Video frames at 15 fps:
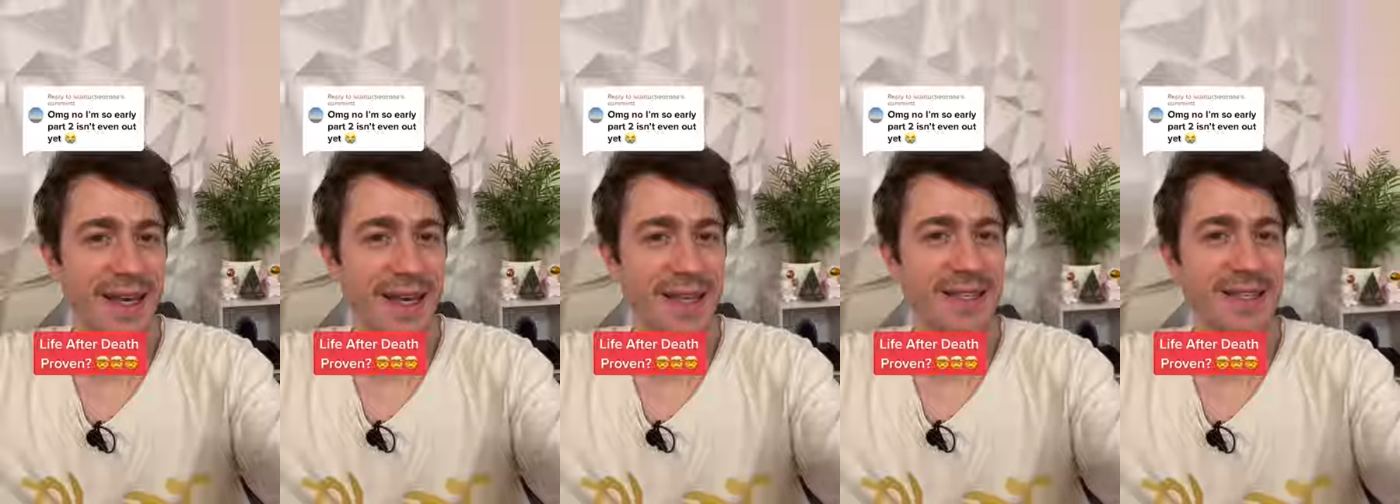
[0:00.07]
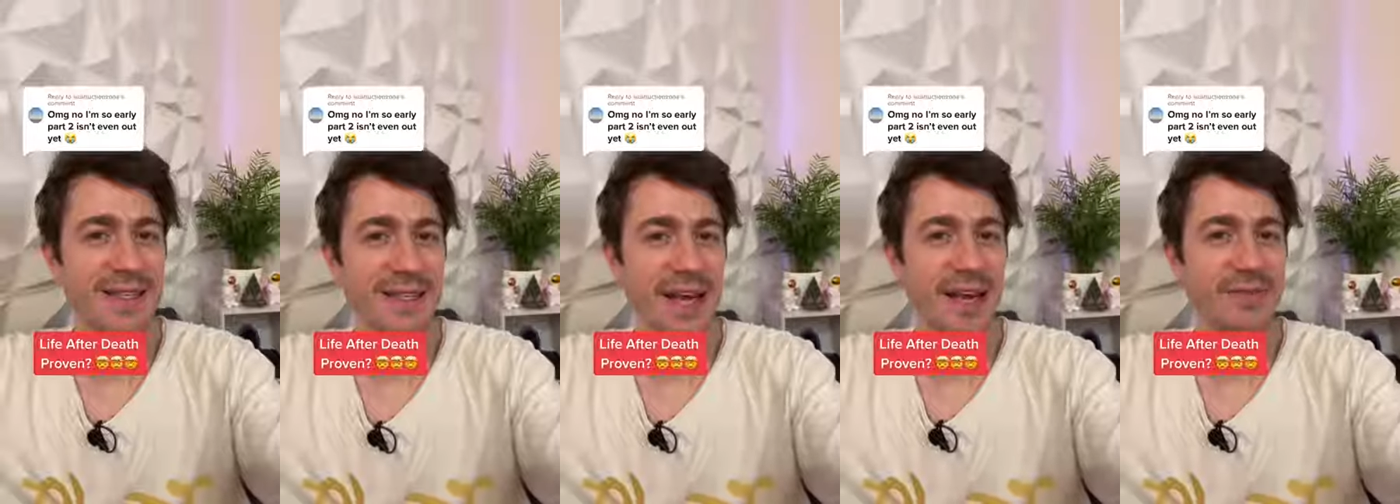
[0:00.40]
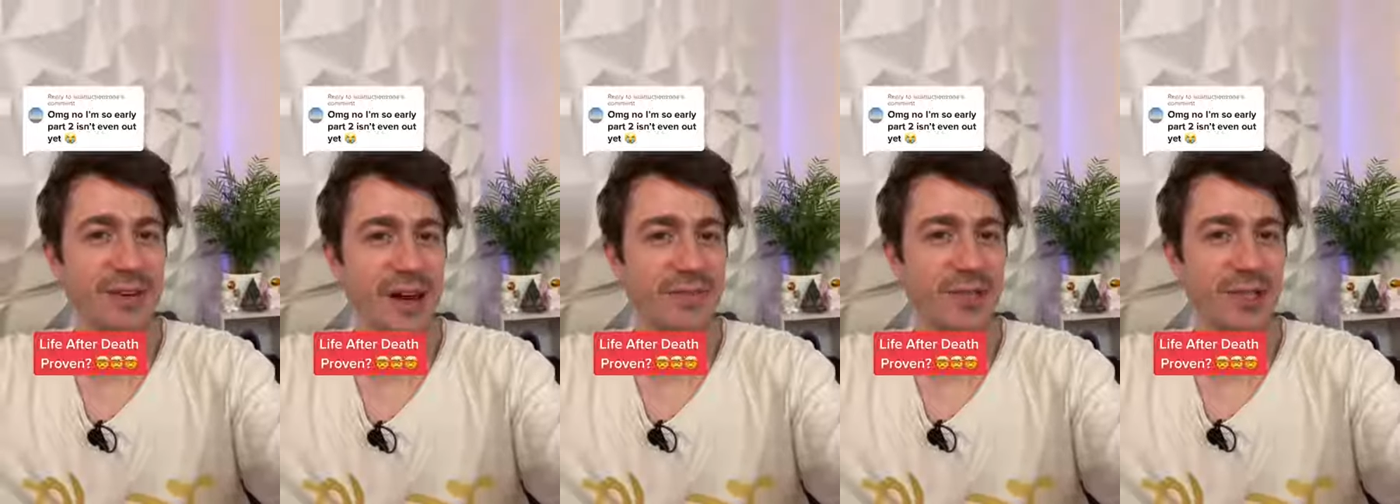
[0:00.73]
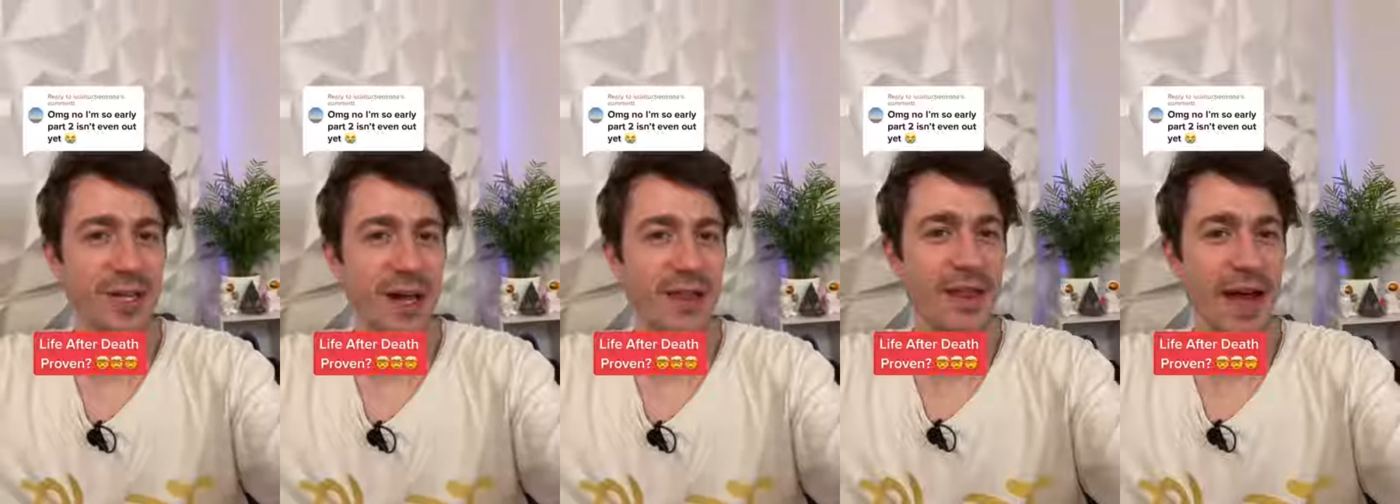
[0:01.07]
Is life
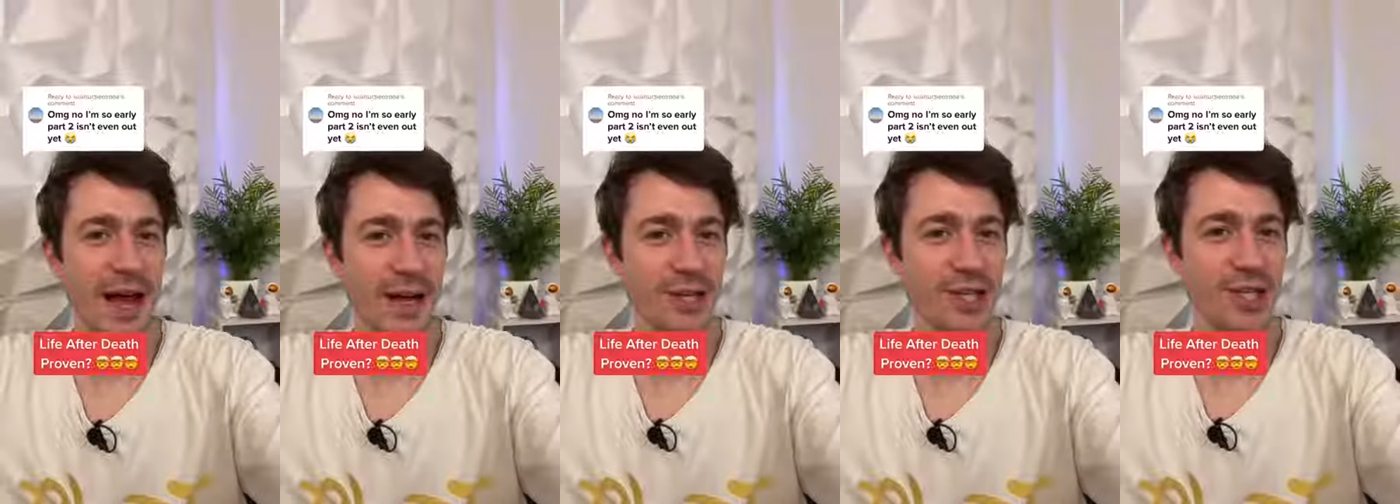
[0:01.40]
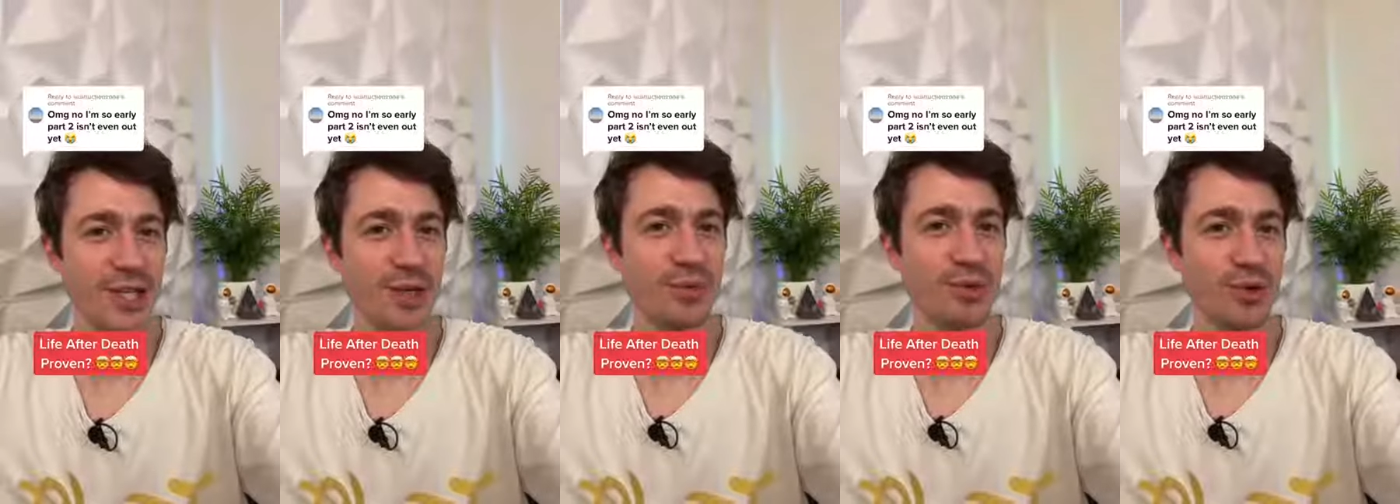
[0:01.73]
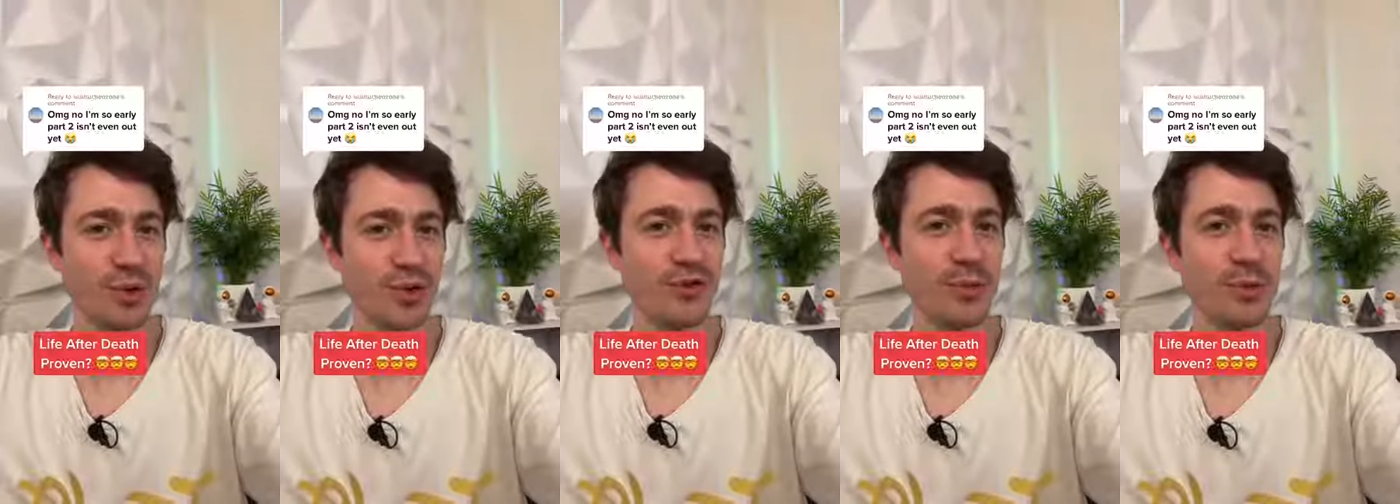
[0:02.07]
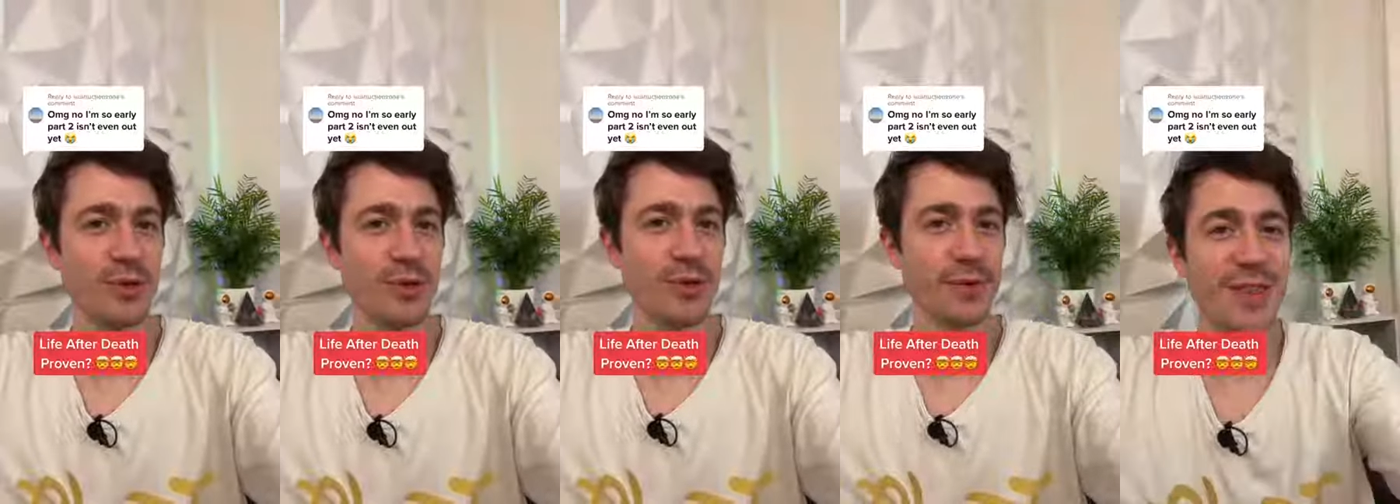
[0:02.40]
after death actually
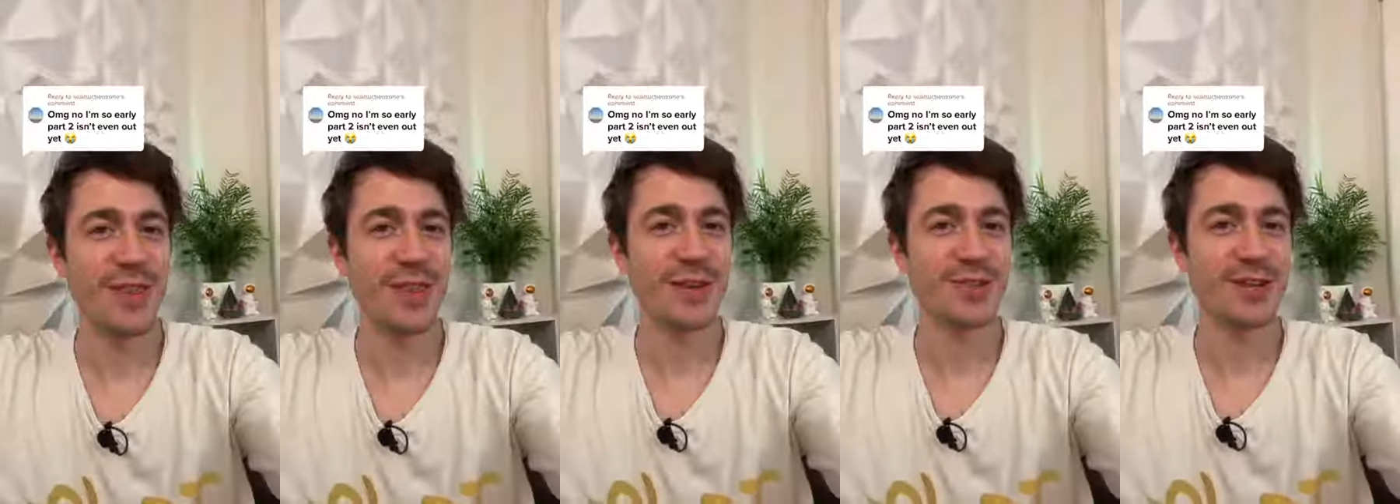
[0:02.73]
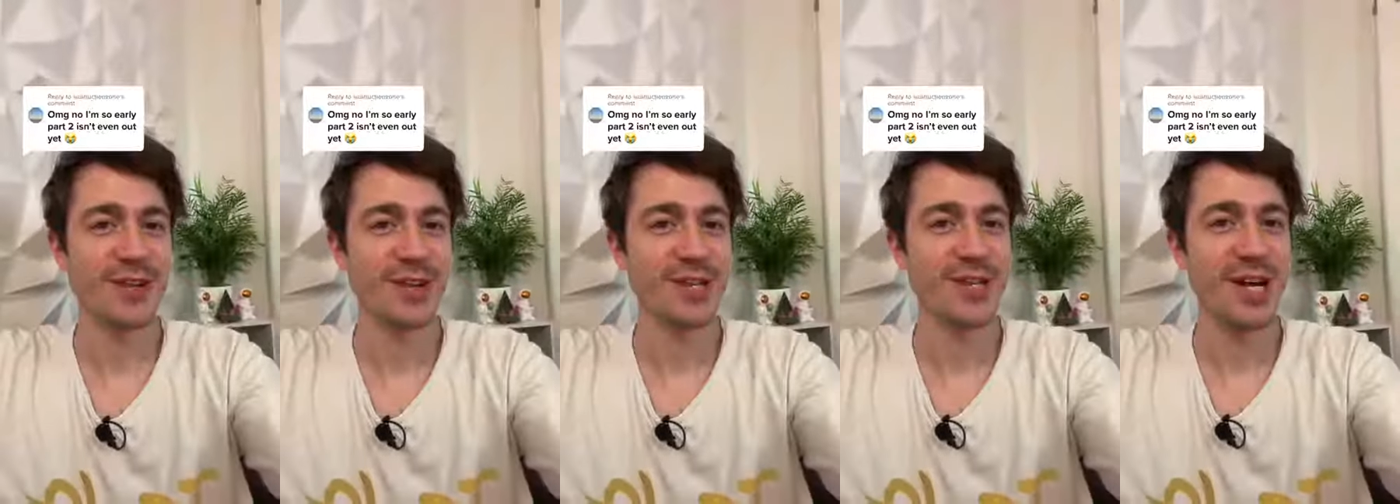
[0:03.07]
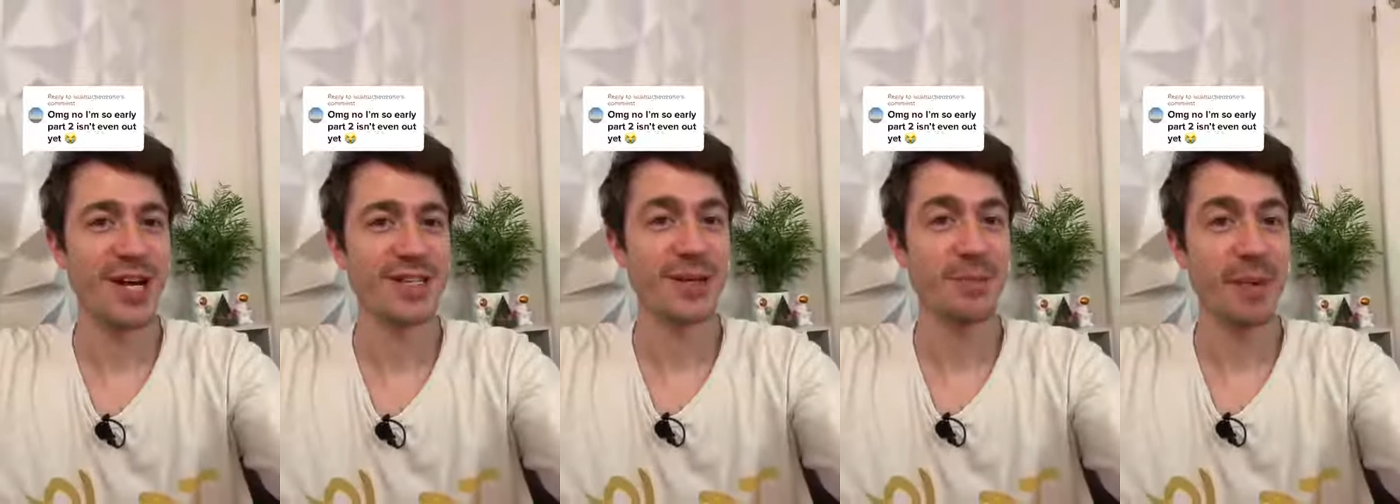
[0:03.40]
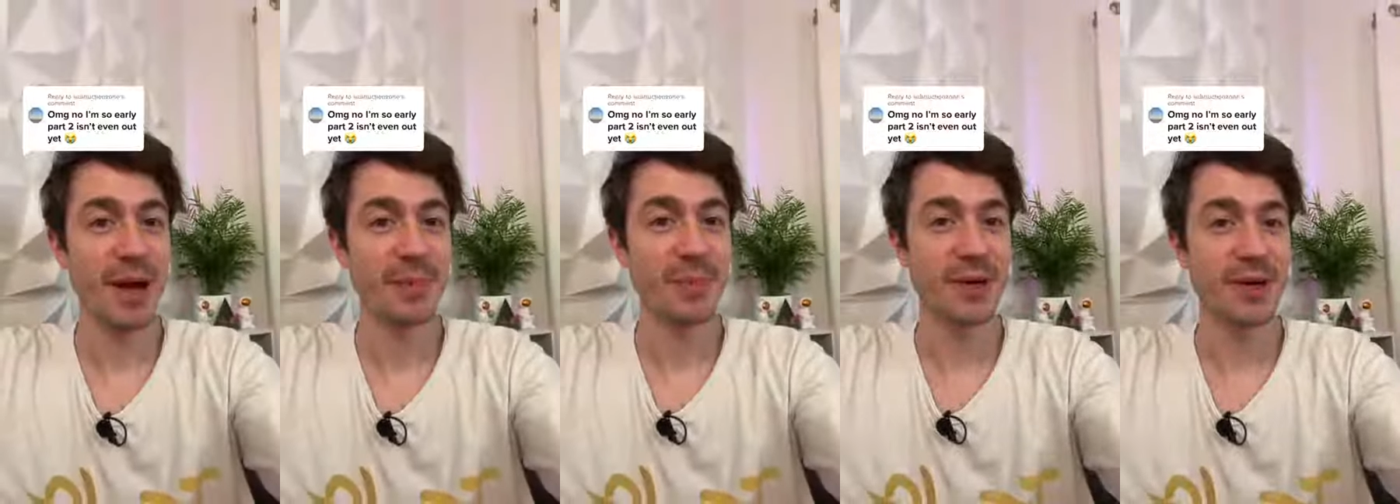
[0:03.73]
provable? There's a good chance it
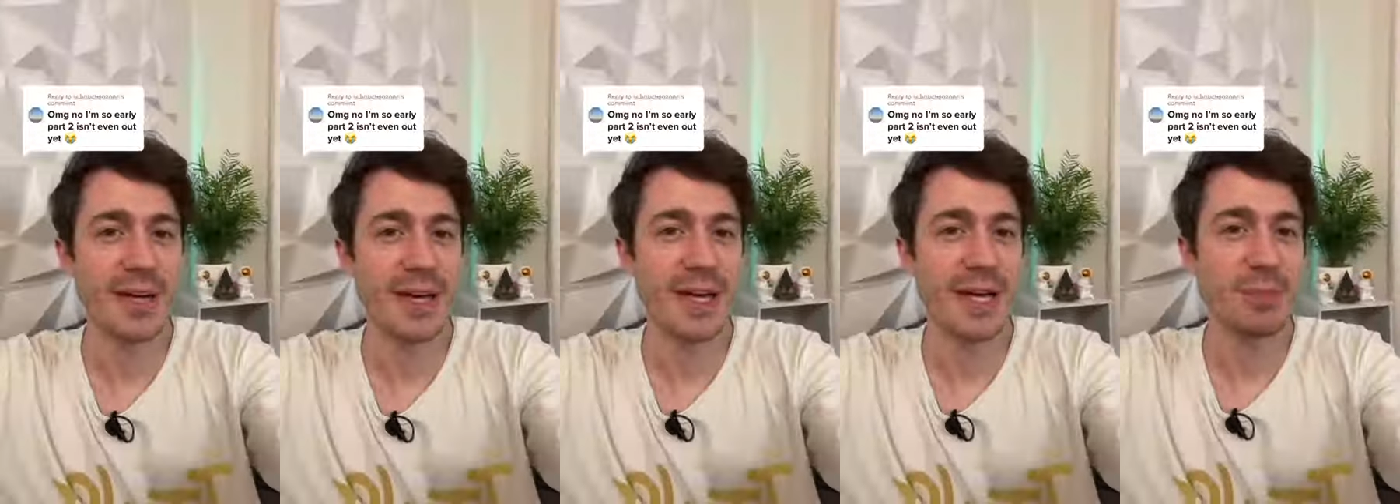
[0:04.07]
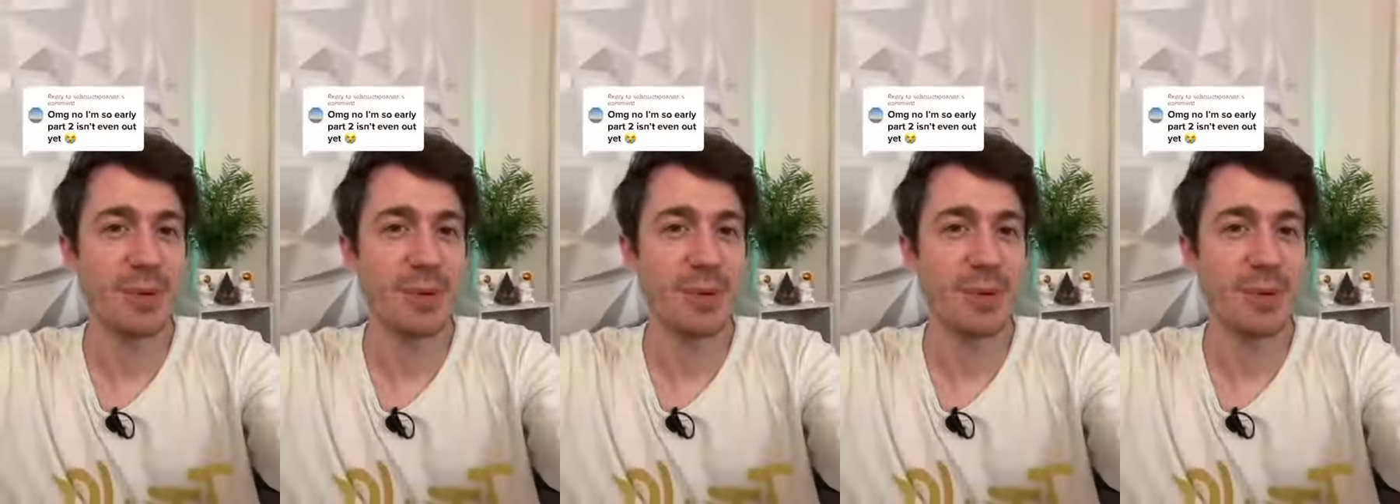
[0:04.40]
might be.